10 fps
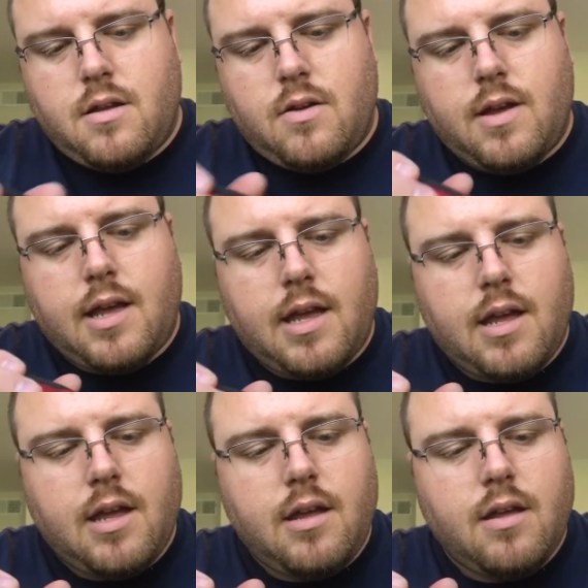
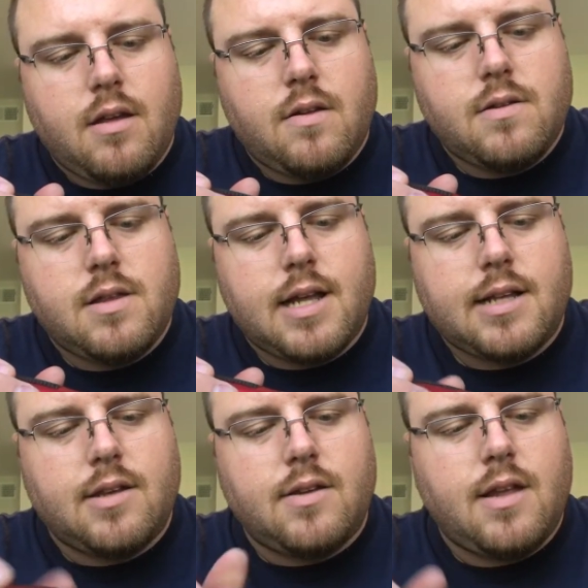Okay, once
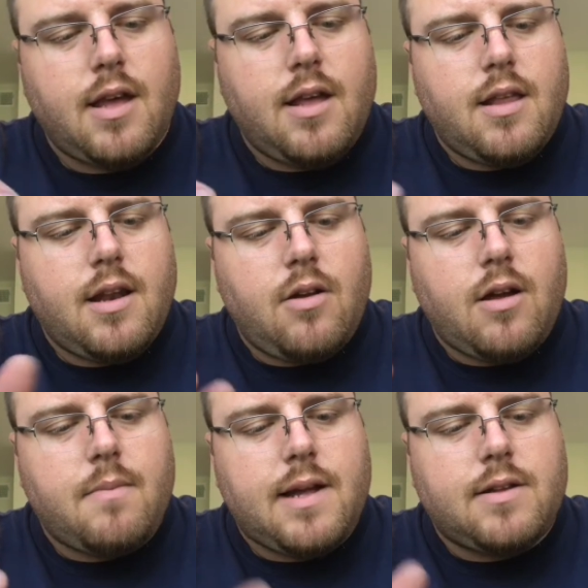that's loose, they don't
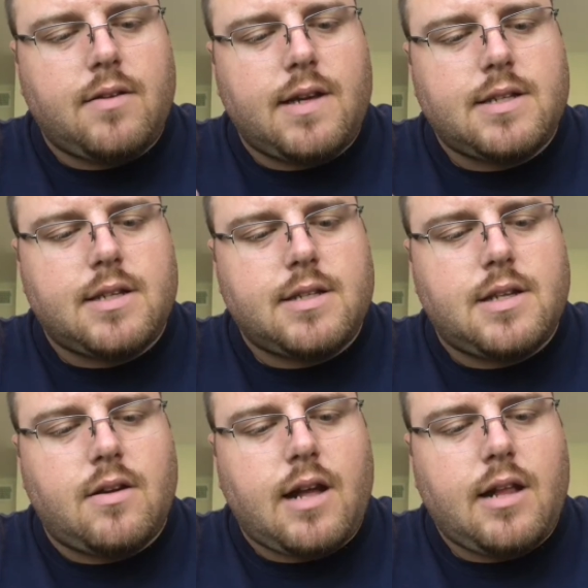come out too easily,
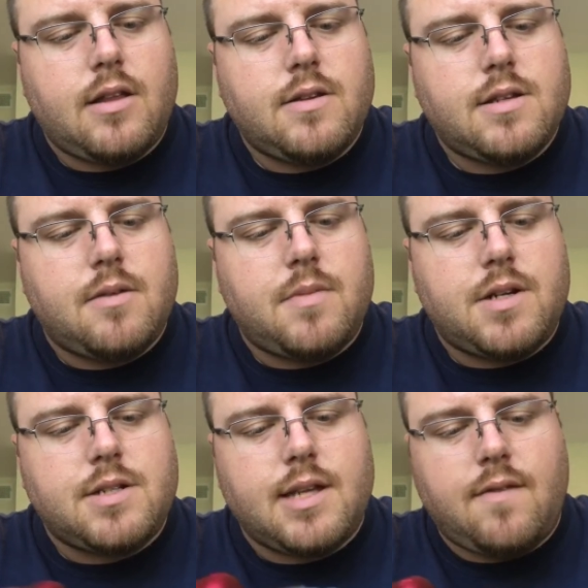so I'll loosen them and
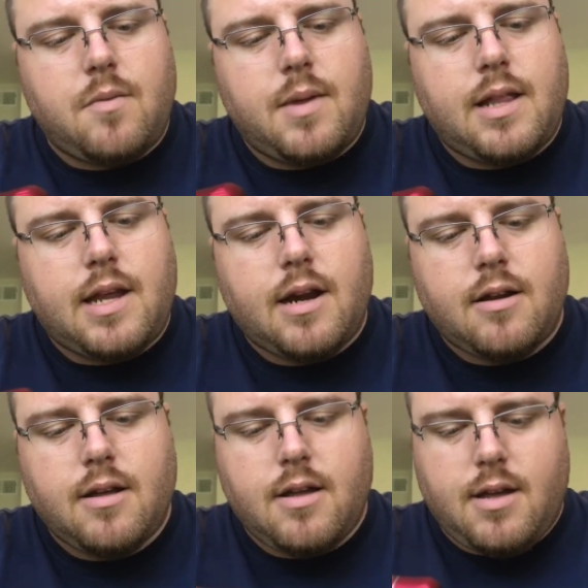just leave them in there.
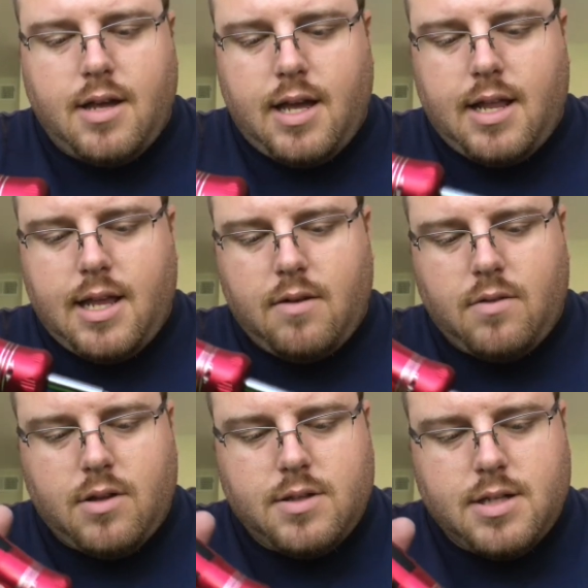And then
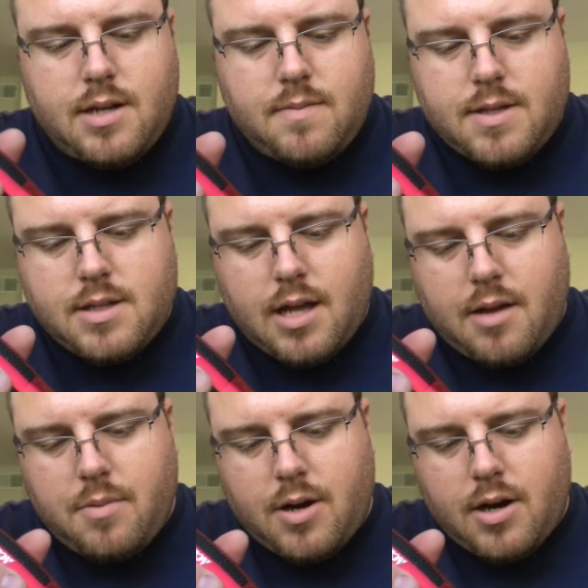we'll loosen up this
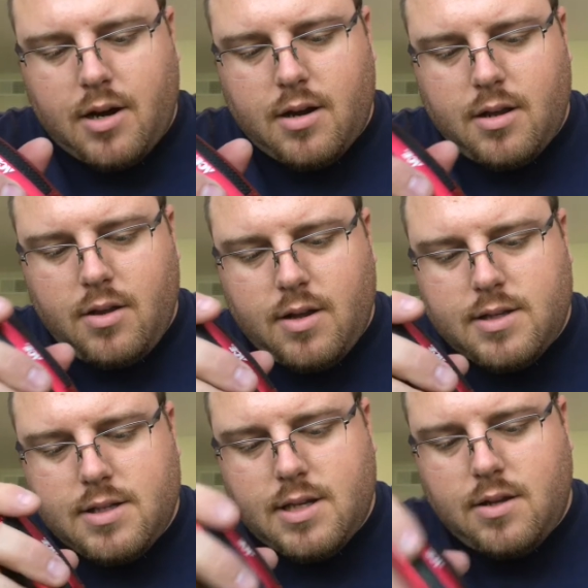top part. You
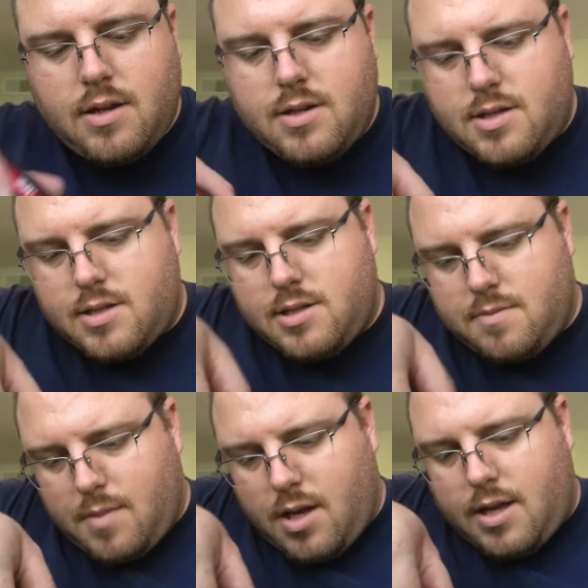can still use the
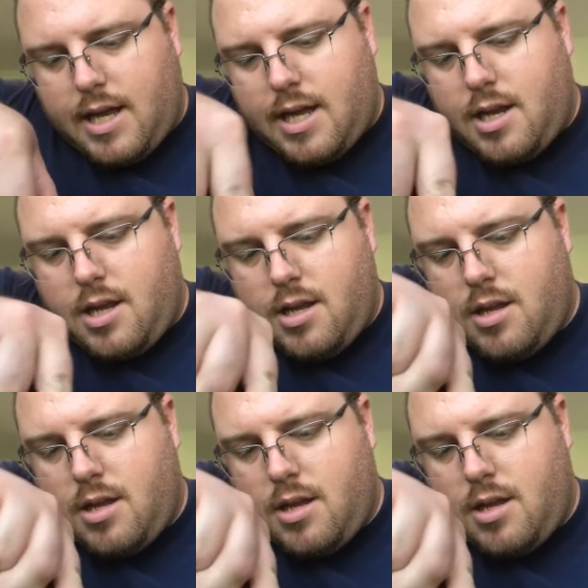small head